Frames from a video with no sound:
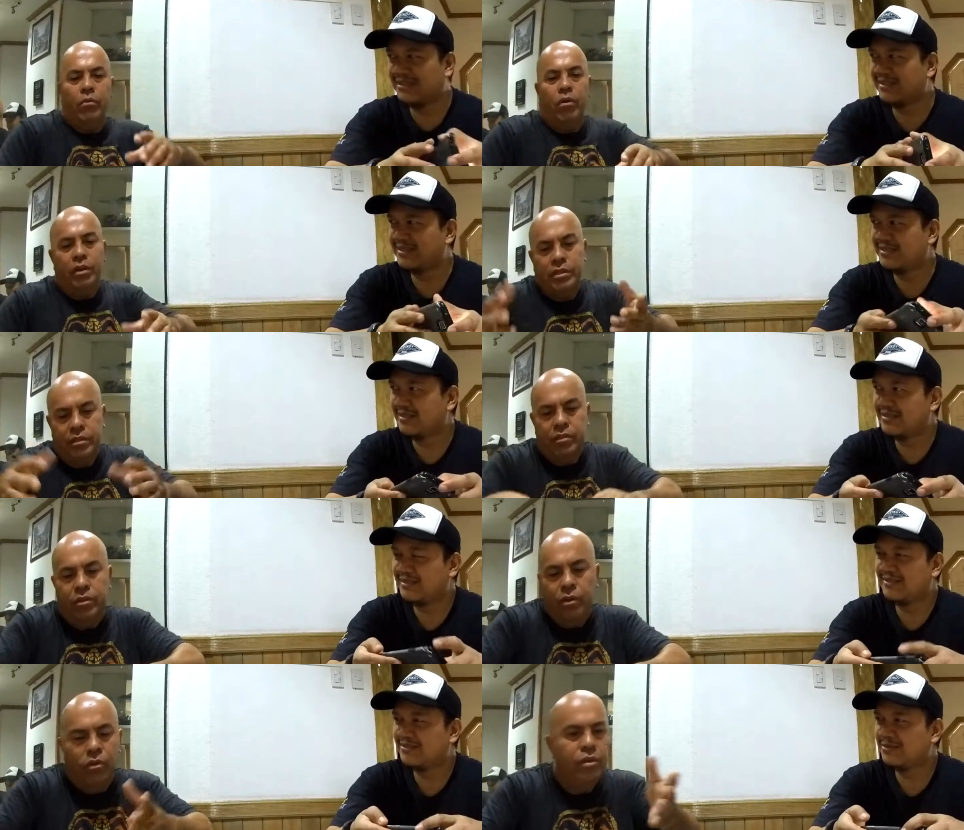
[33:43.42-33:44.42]
Speaker 1: well, let's,
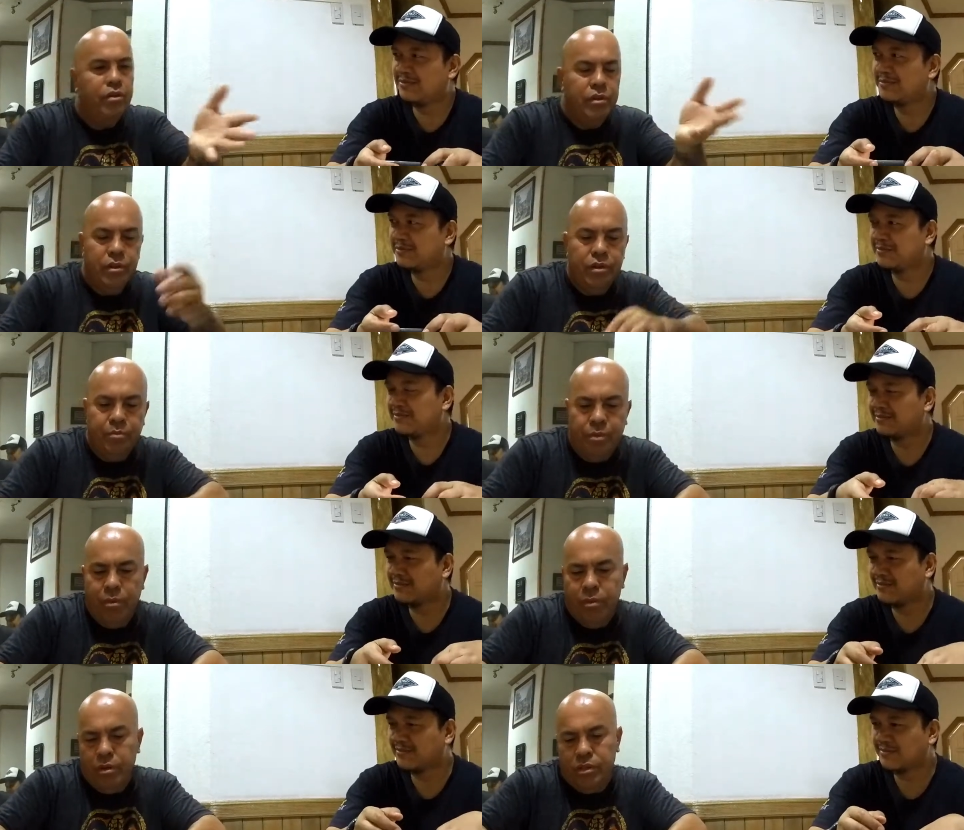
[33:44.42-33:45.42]
you know they're, they're, they're
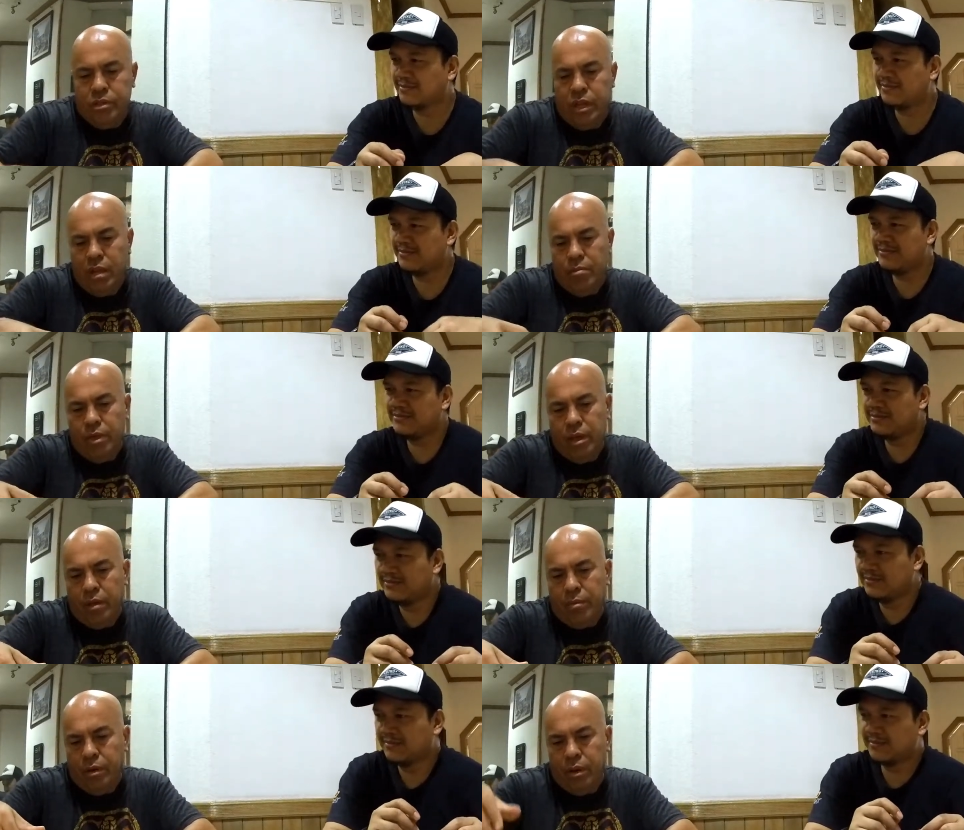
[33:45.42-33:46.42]
pretty much the same
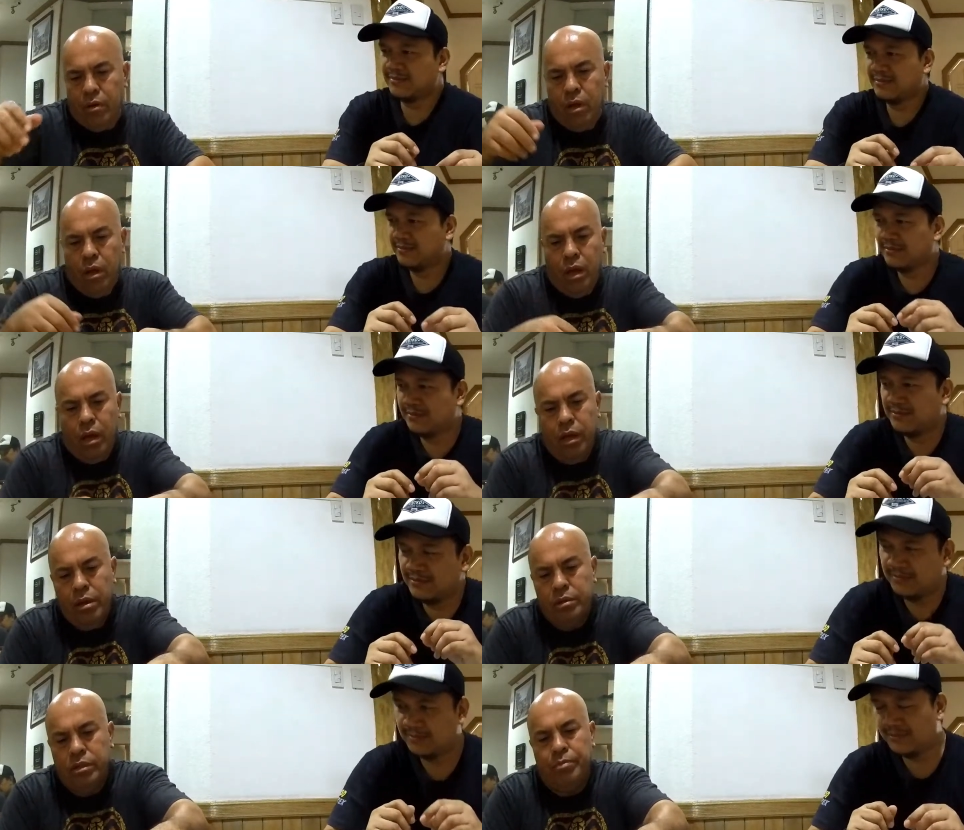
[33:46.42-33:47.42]
thing, but you know uh,
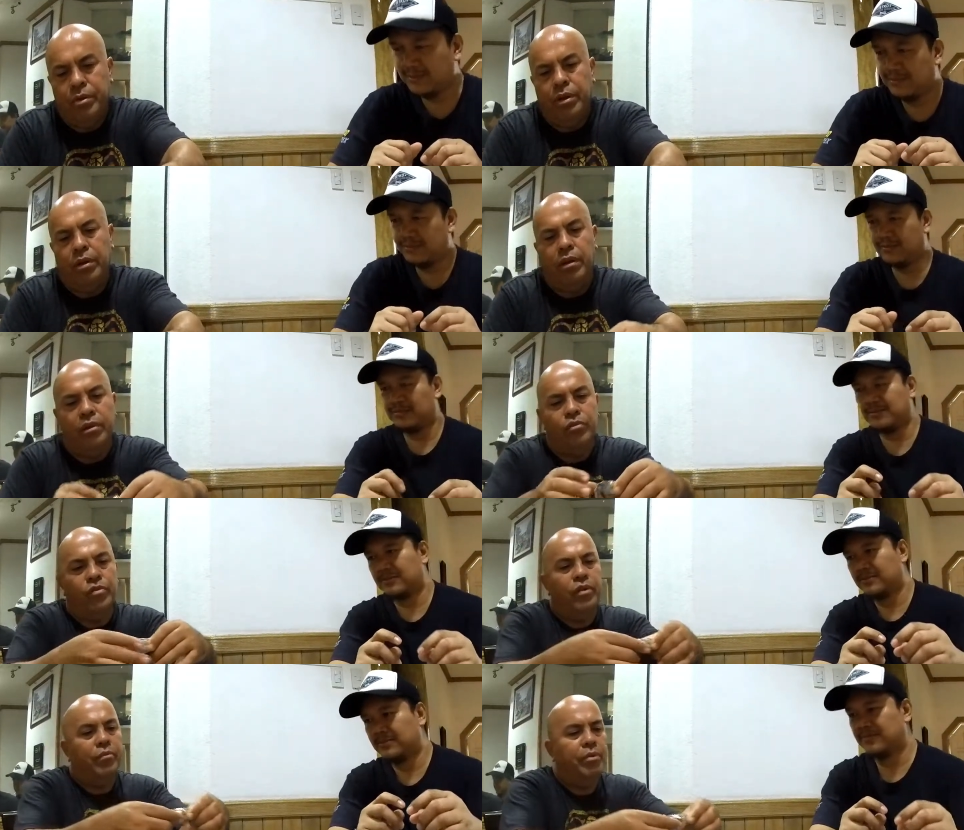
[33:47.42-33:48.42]
here's a pretty
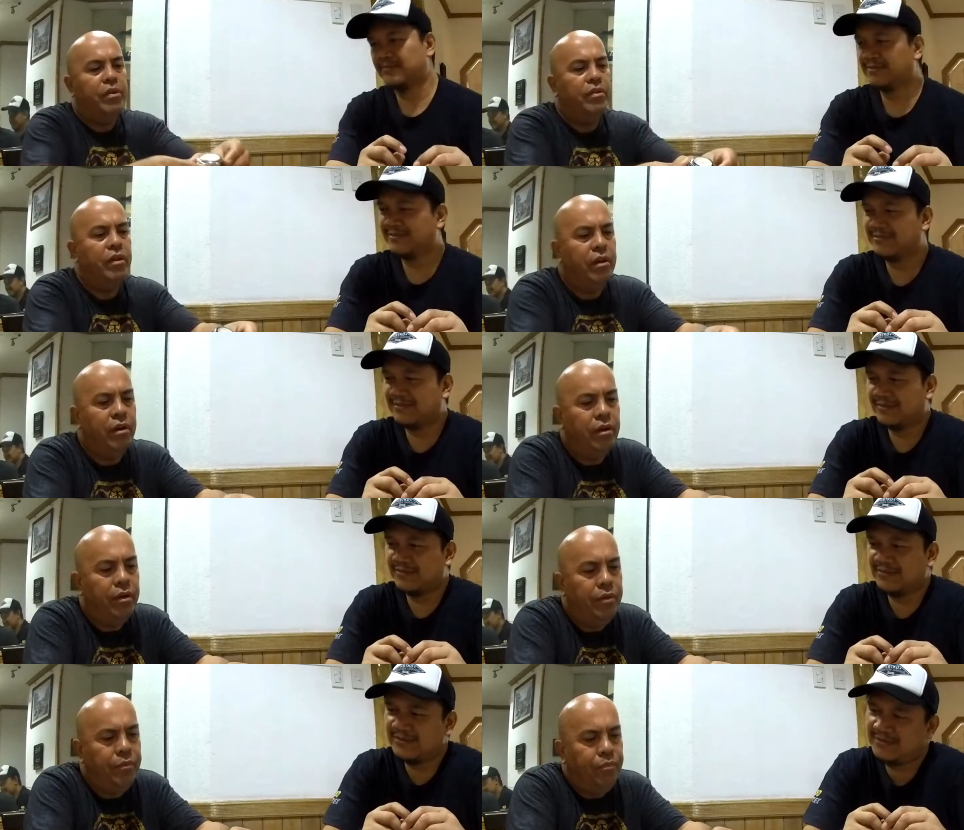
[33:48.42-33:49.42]
interesting piece here.
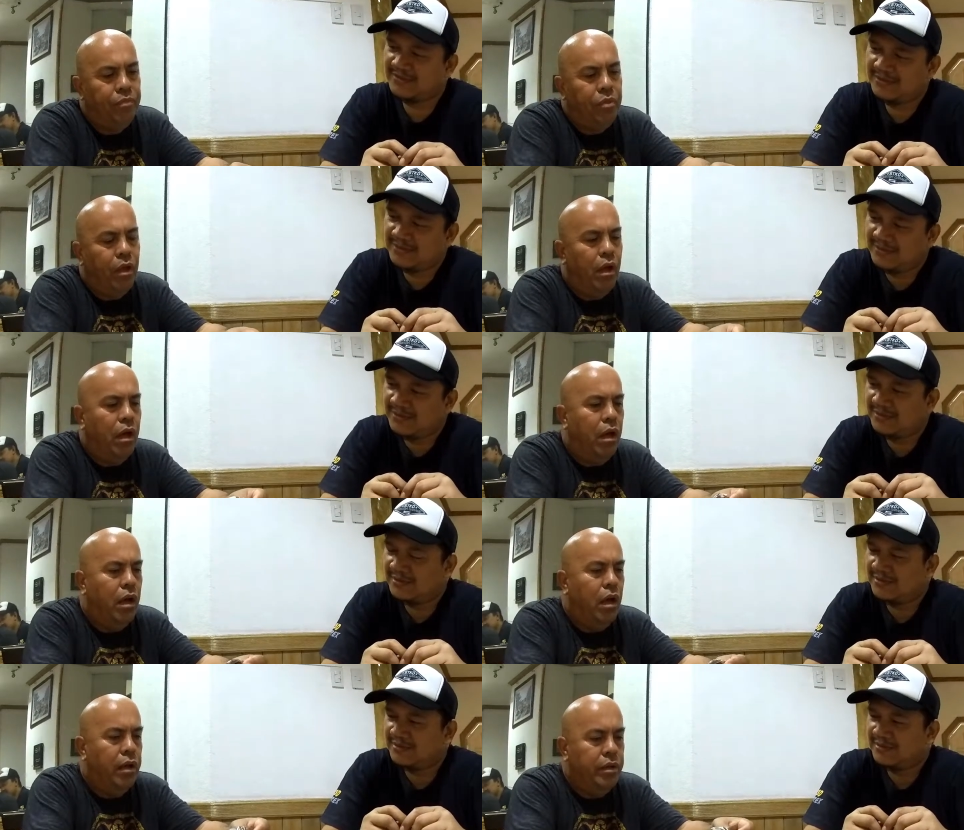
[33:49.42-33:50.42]
Uh,
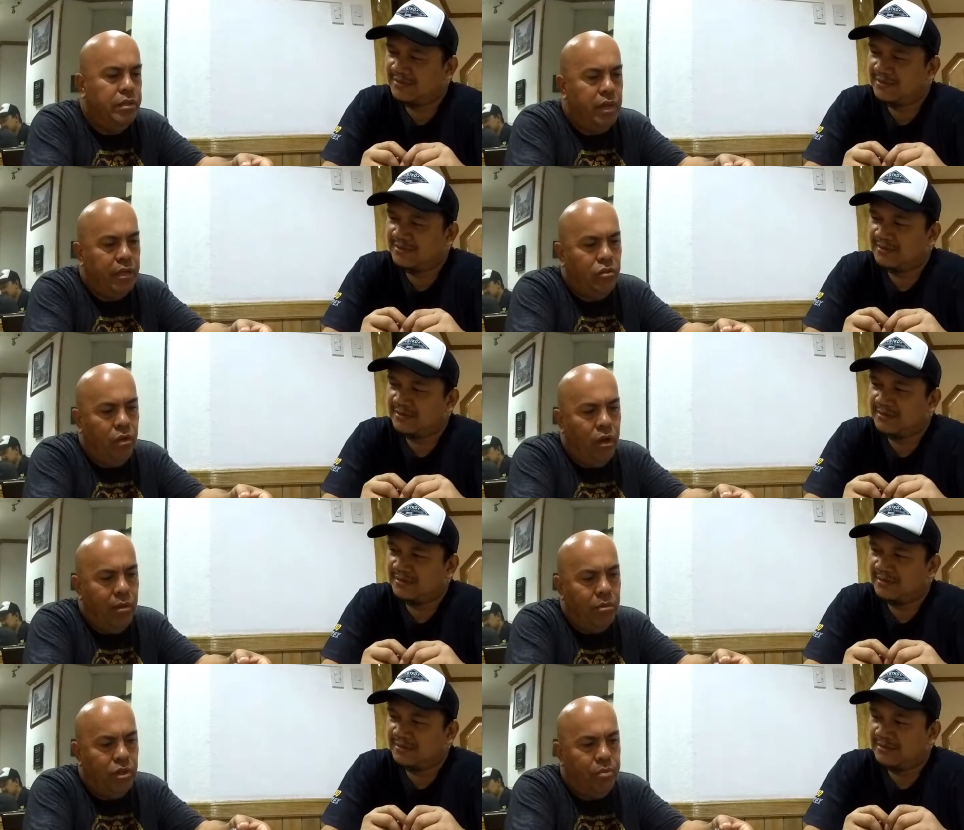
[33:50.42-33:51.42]
uh, this is actually a
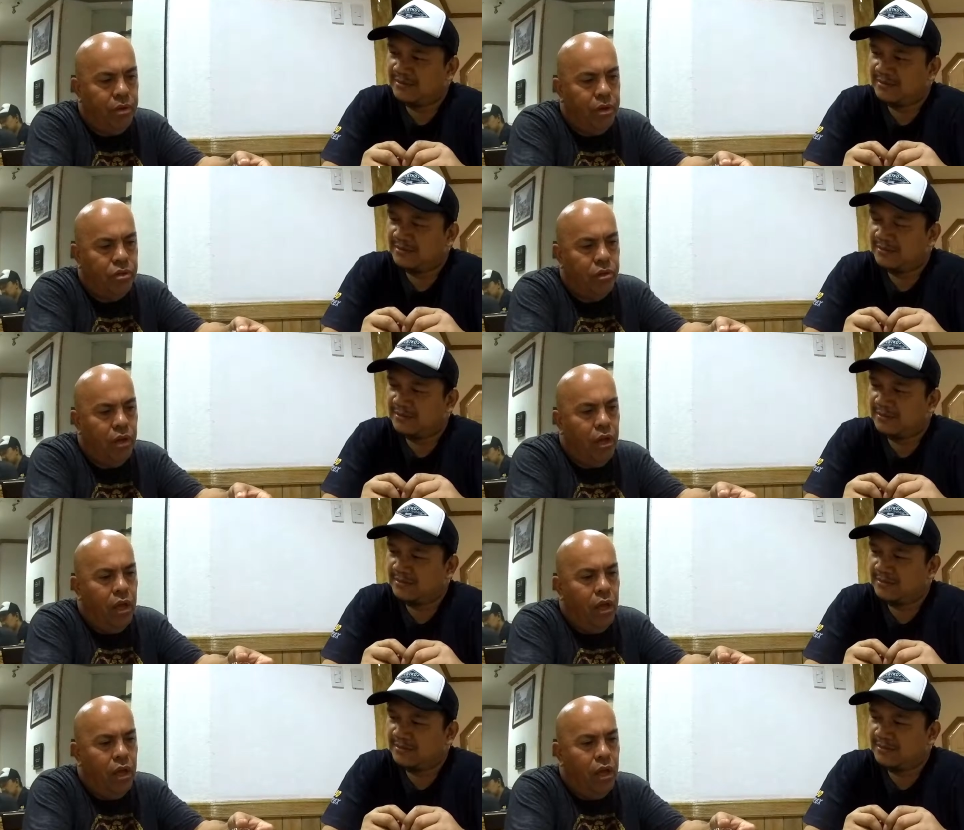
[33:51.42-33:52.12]
limited production.